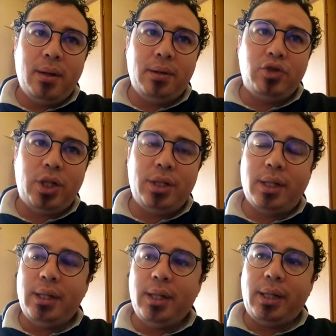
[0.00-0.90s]

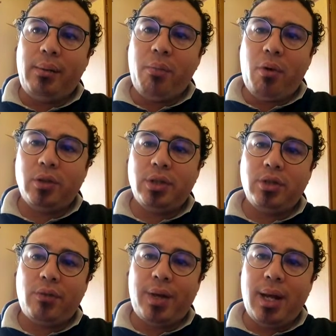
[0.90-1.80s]
Generally, remasters
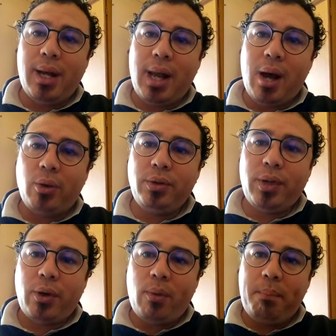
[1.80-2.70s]
are very loud.
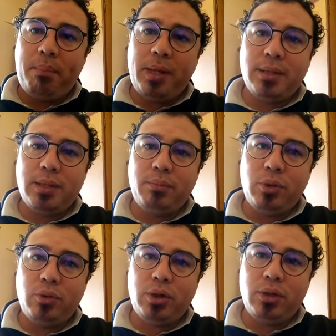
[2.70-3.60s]
They compress the
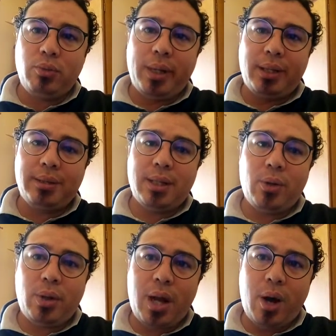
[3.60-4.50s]
music to make it
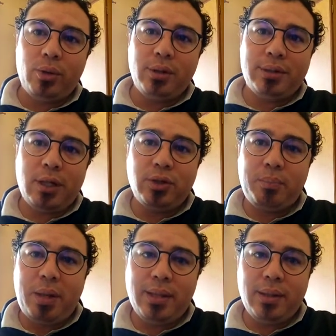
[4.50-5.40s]
sound louder. It sounds
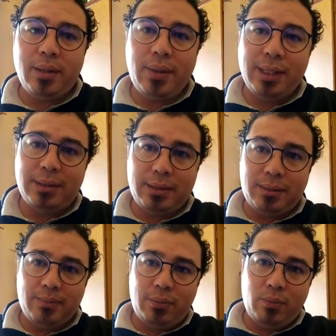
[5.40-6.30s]
better. That's
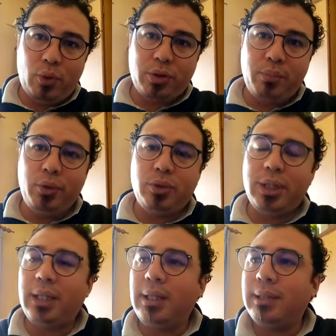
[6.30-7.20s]
what the
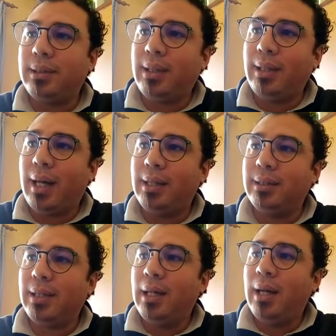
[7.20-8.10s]
music industry does.